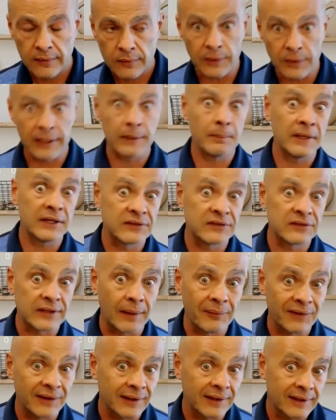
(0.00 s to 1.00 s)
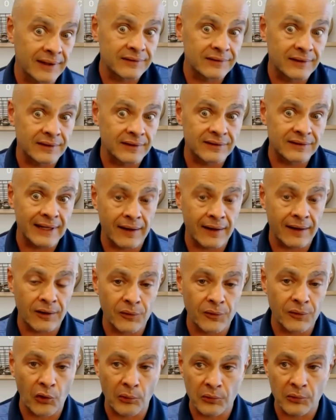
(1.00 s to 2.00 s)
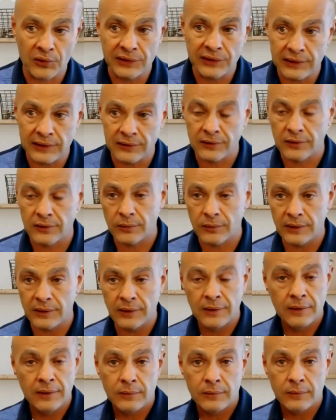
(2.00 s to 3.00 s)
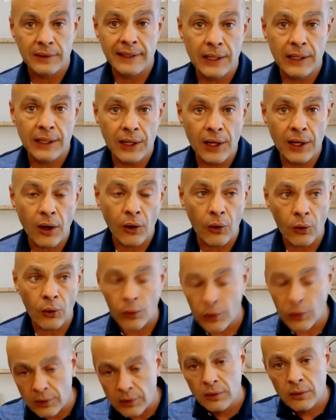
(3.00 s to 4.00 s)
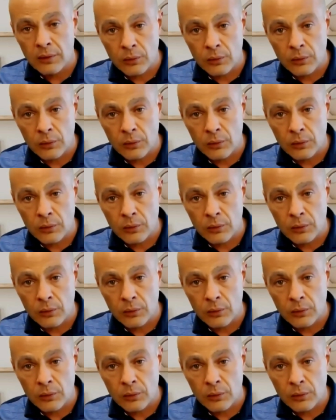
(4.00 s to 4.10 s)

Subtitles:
we didn't miss something because it's not our normal deal, or we didn't know.